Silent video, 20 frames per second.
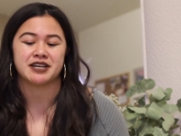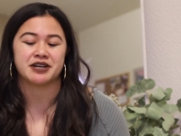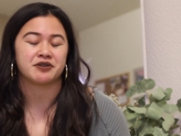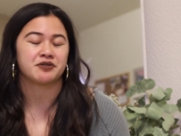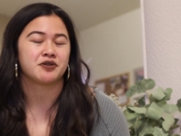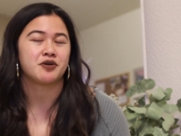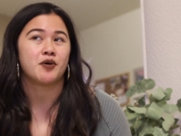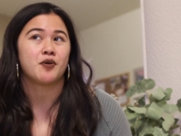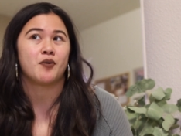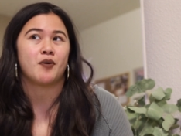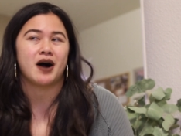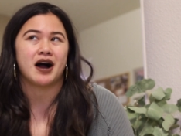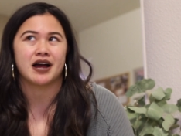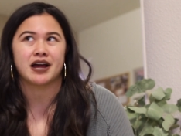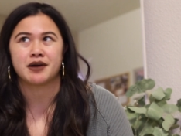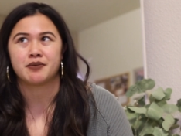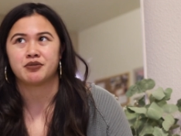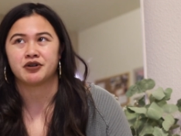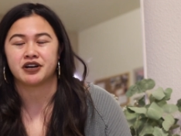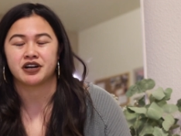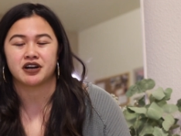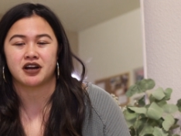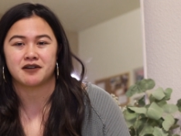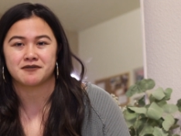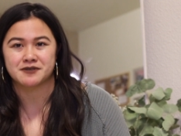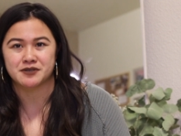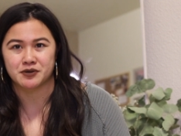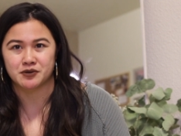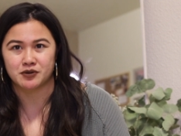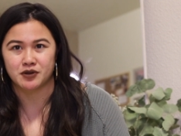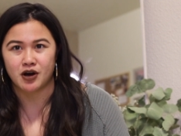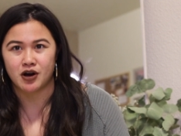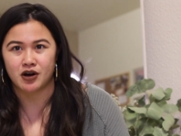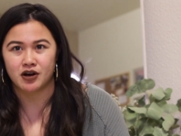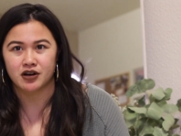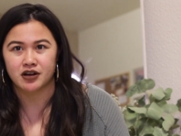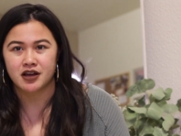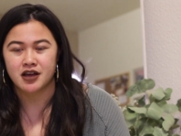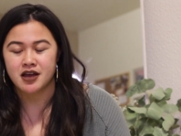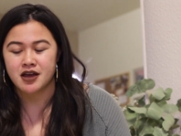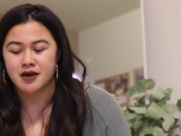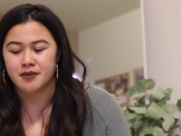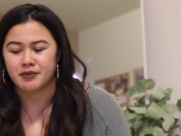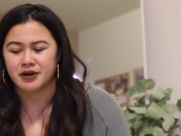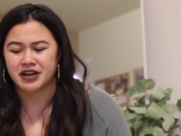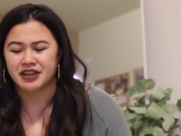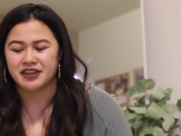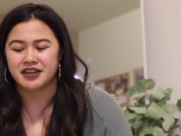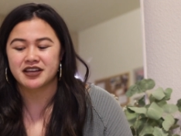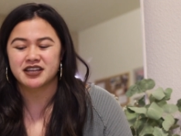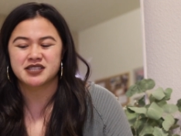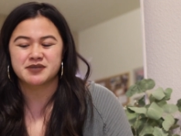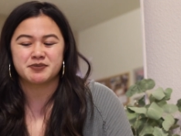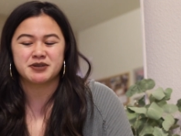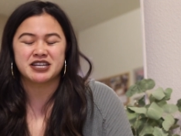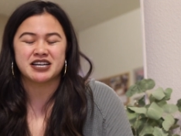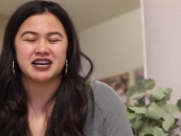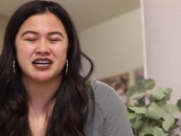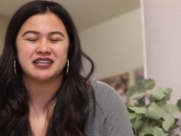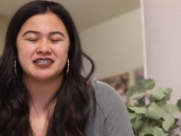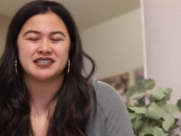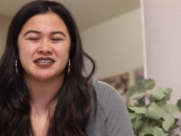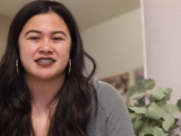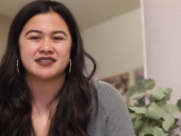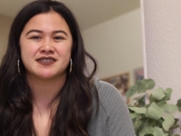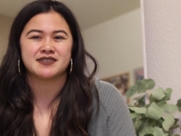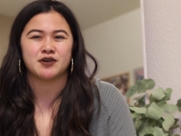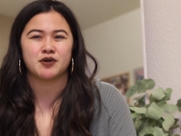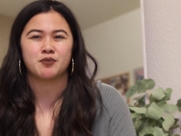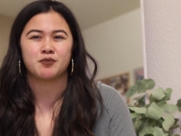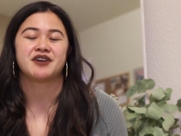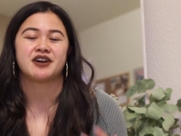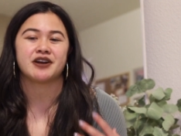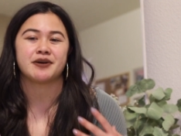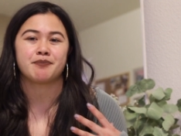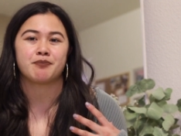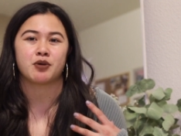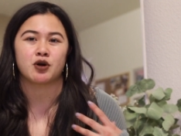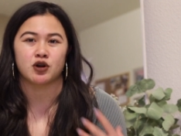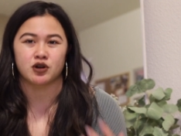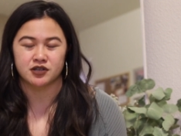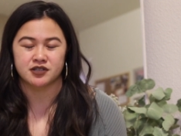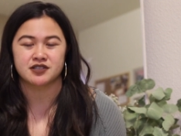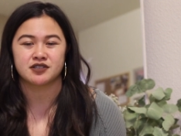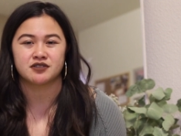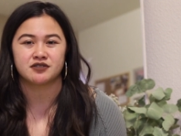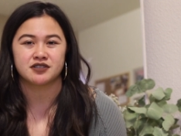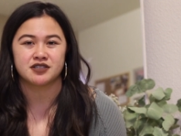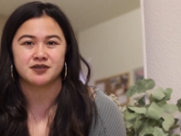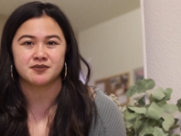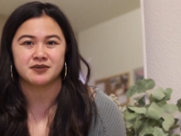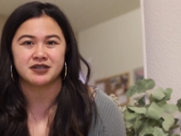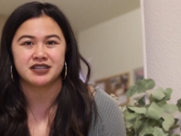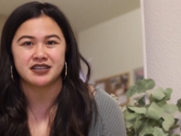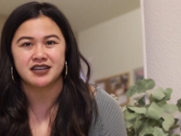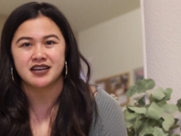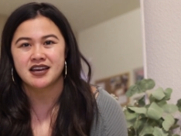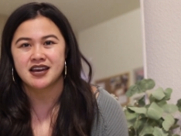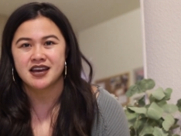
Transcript: I don't know why I put it off so long, but I think it's because it's so very personal to me